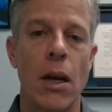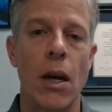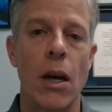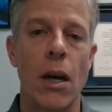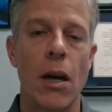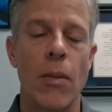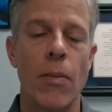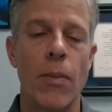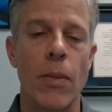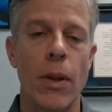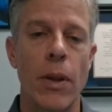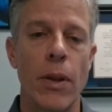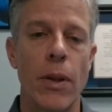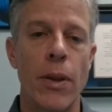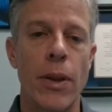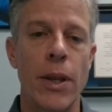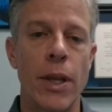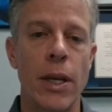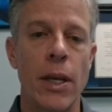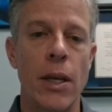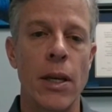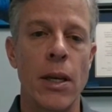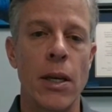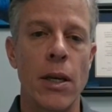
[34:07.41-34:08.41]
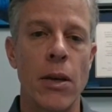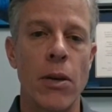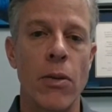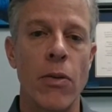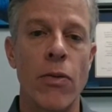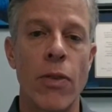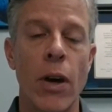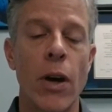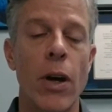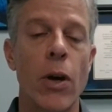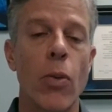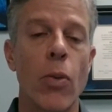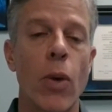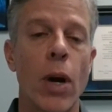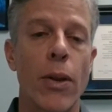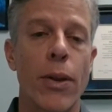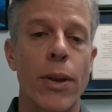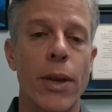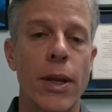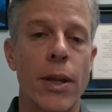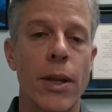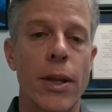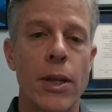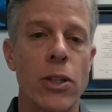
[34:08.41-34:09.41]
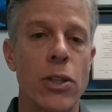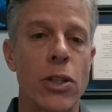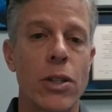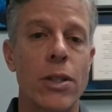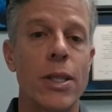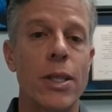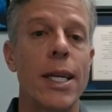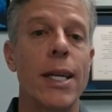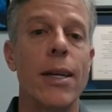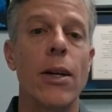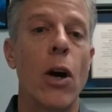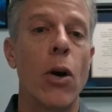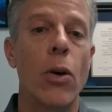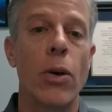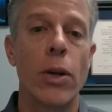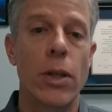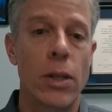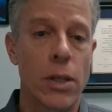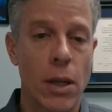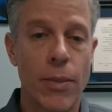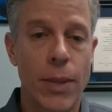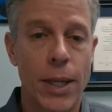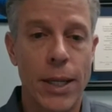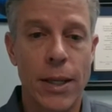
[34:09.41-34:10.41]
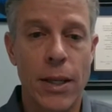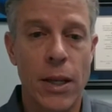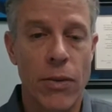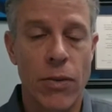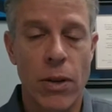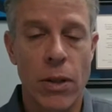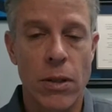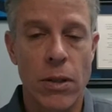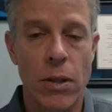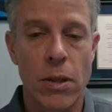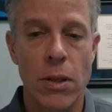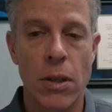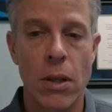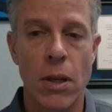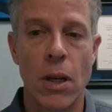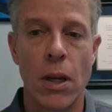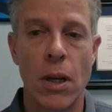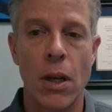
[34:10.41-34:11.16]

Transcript: um, the very wealthy that just need to own something different,